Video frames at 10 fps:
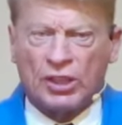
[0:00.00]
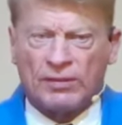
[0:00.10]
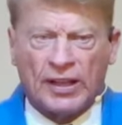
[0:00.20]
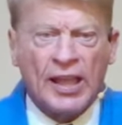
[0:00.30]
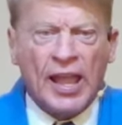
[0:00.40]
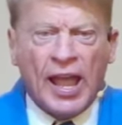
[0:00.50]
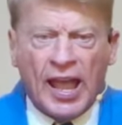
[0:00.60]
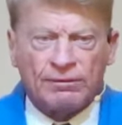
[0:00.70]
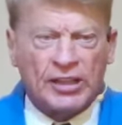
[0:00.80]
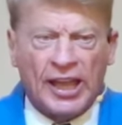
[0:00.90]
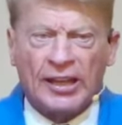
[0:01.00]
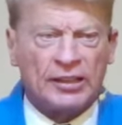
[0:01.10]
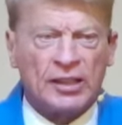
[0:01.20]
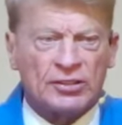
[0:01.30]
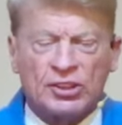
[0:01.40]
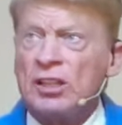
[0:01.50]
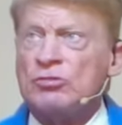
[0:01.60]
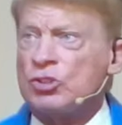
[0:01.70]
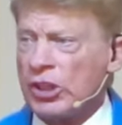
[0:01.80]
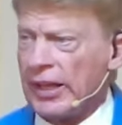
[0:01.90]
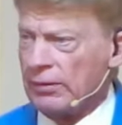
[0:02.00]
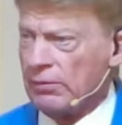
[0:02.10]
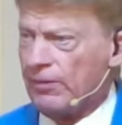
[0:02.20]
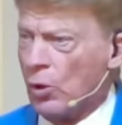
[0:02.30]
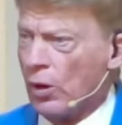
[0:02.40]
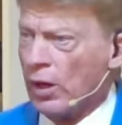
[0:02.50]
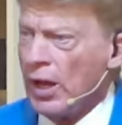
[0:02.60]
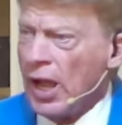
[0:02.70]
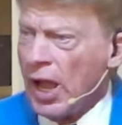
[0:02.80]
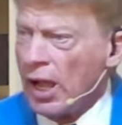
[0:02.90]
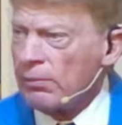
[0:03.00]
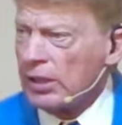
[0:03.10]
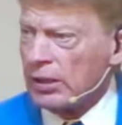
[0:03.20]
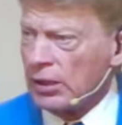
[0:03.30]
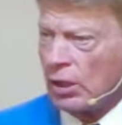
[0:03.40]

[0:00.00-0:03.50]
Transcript: Stuff like I've doubted the sun shining before, but